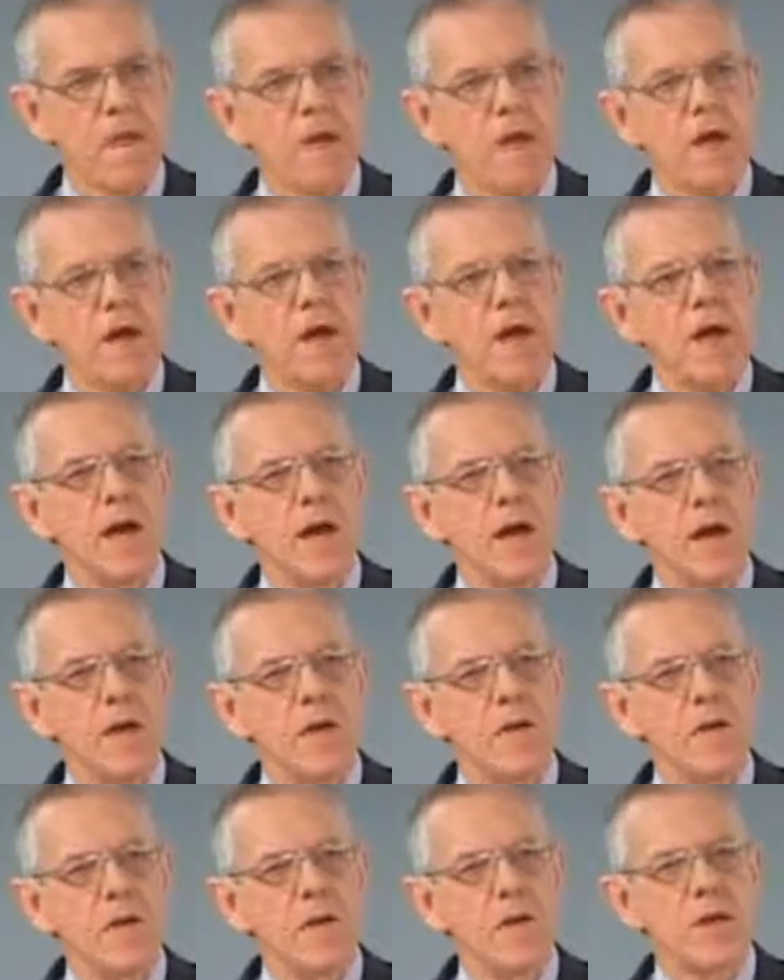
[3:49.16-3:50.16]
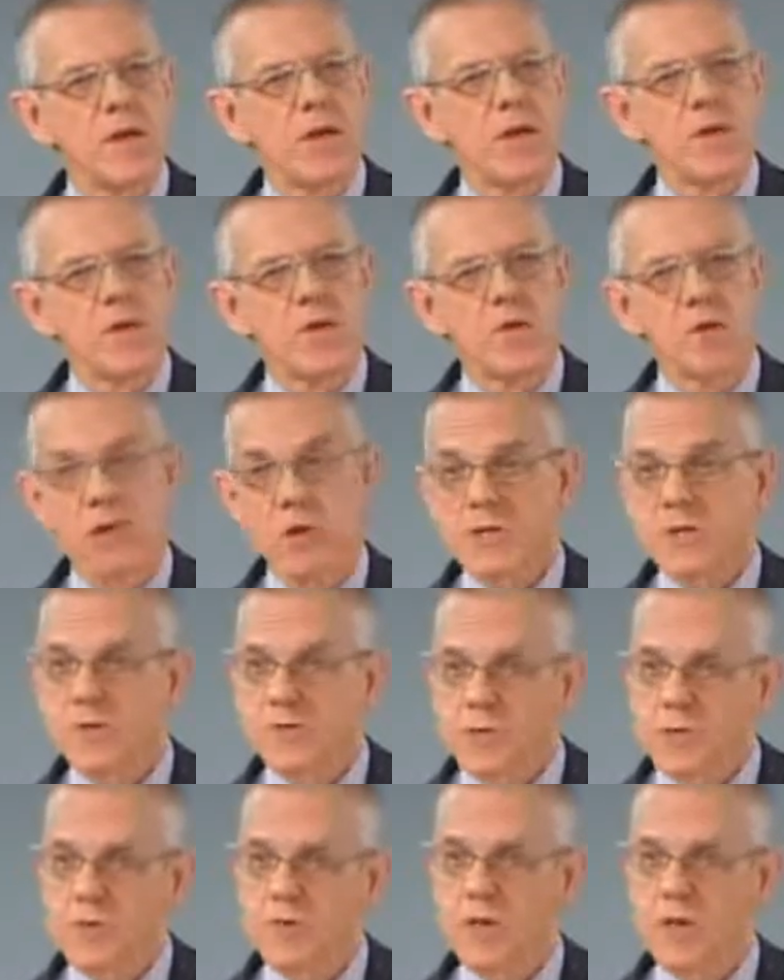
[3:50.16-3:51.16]
And in course of
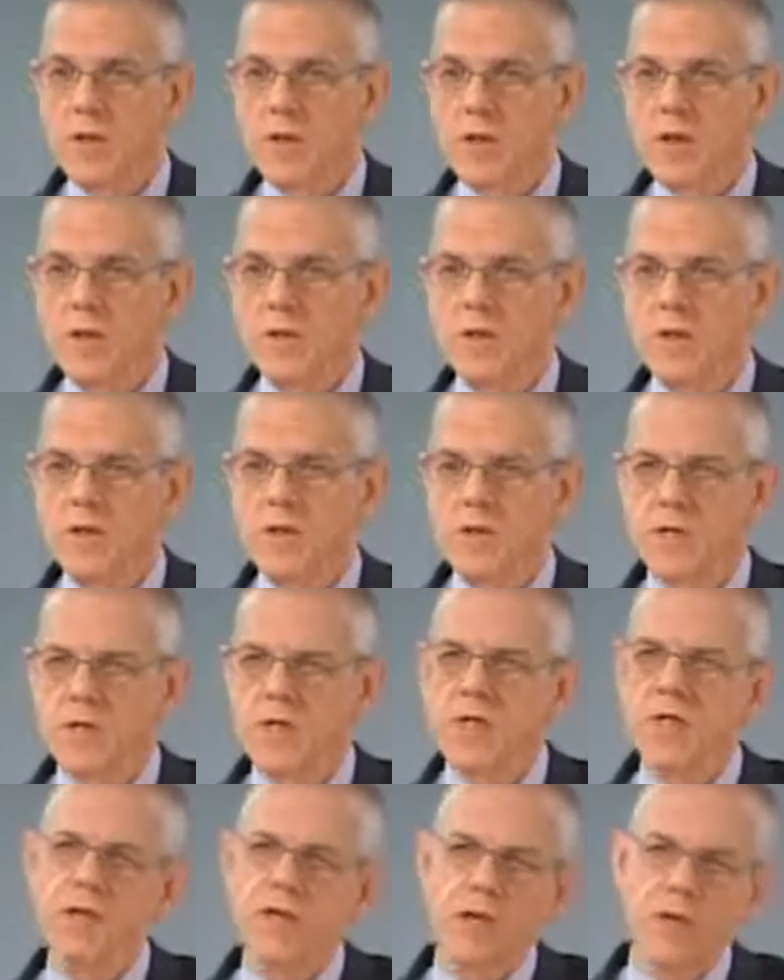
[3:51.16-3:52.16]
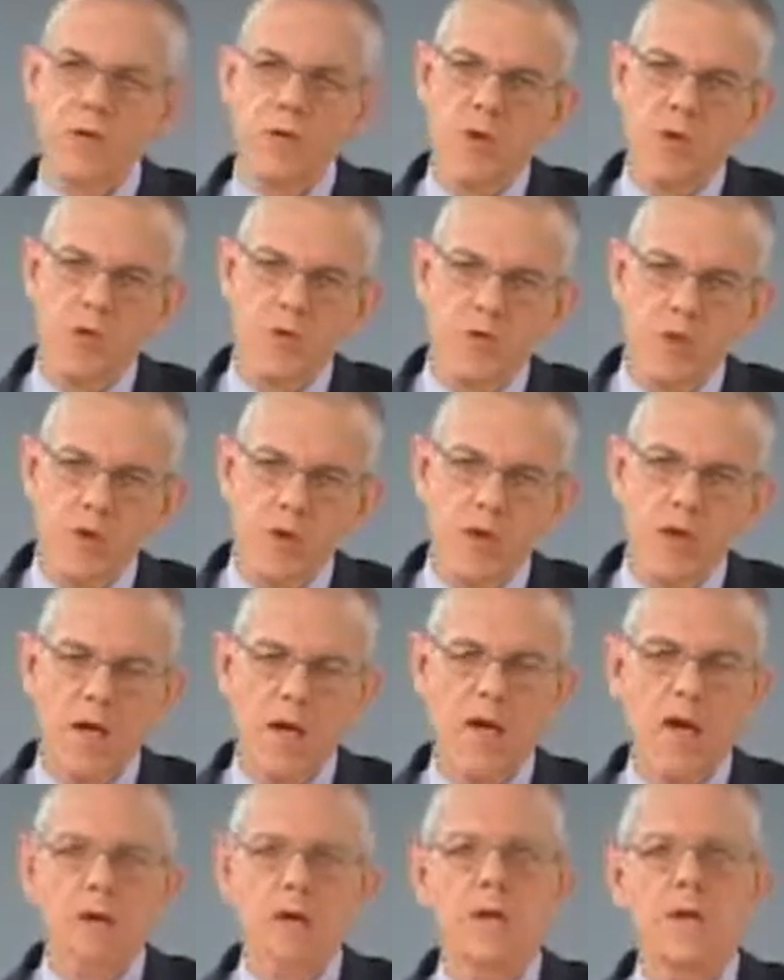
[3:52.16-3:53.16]
doing this, it's interesting when you
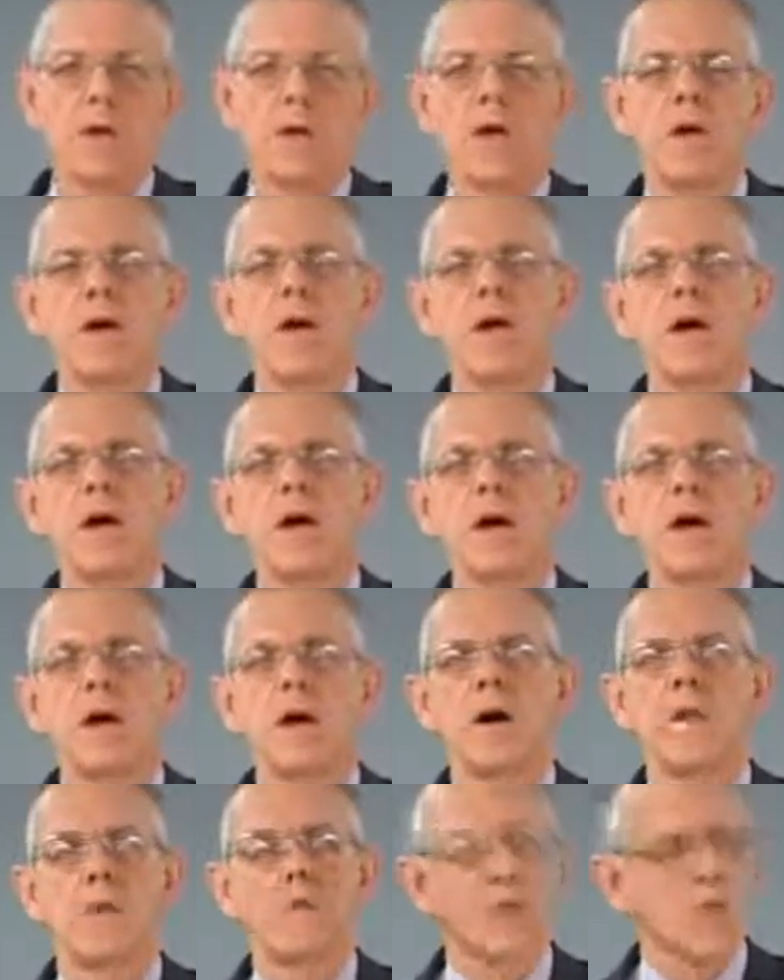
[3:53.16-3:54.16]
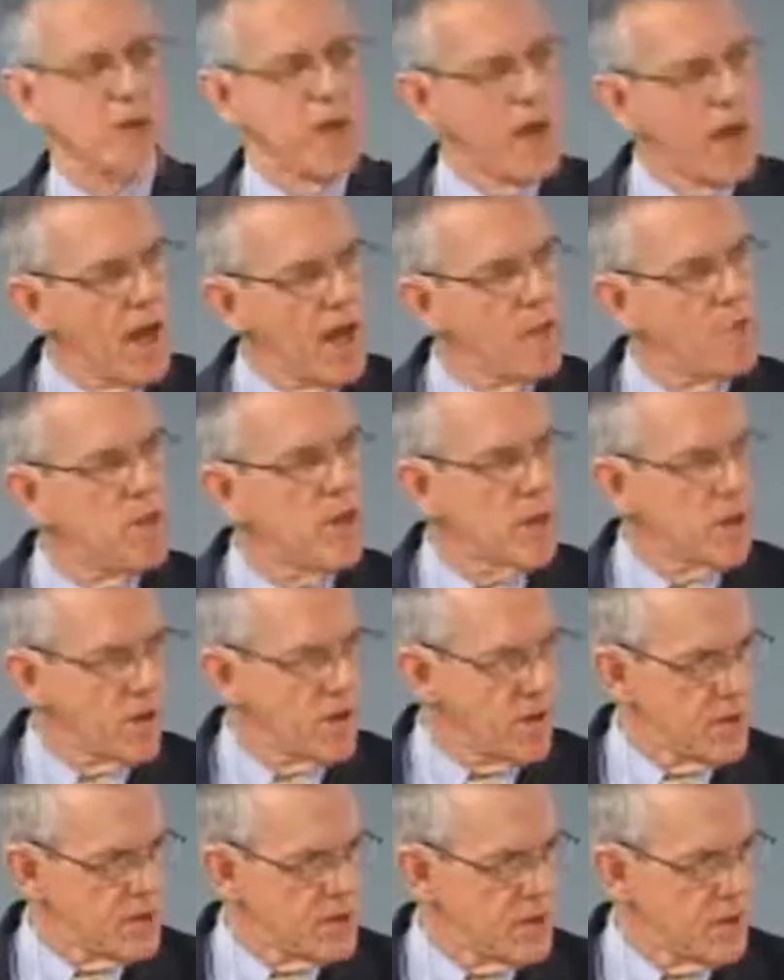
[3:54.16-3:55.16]
read uh, the vocabulary
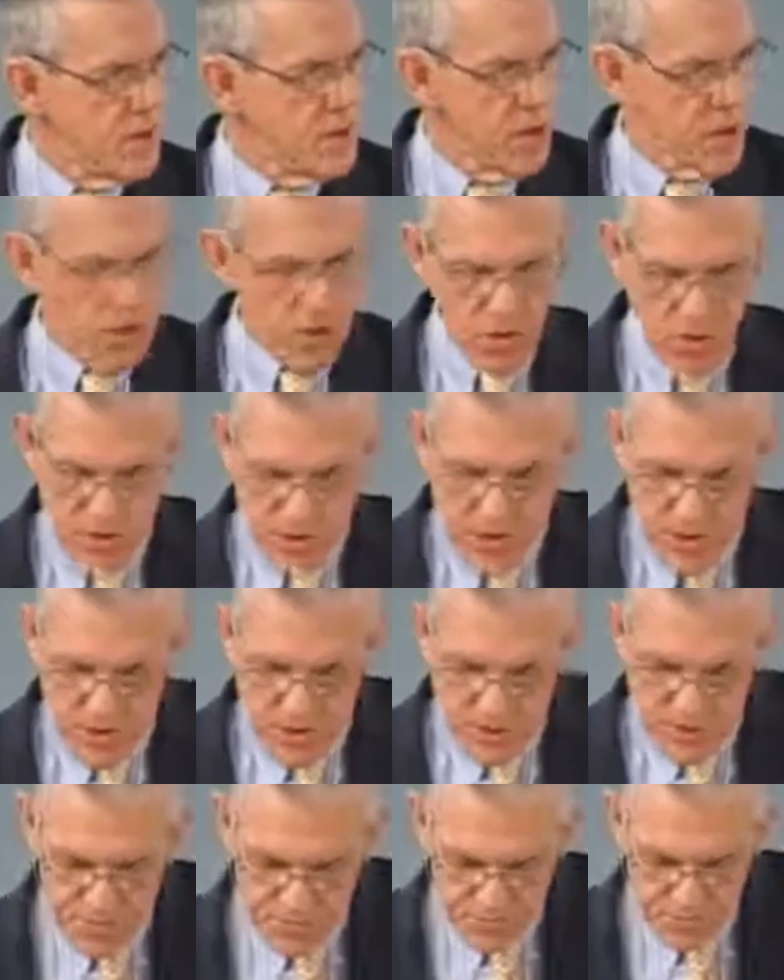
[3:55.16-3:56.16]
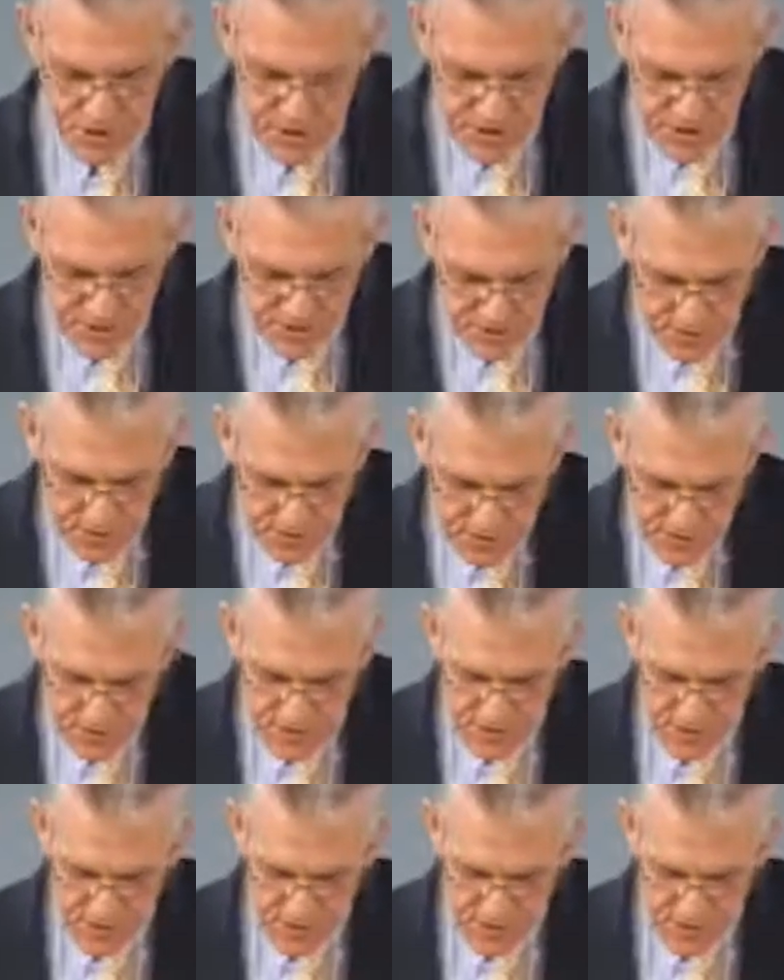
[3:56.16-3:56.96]
that's being used. Here's a phrase from his New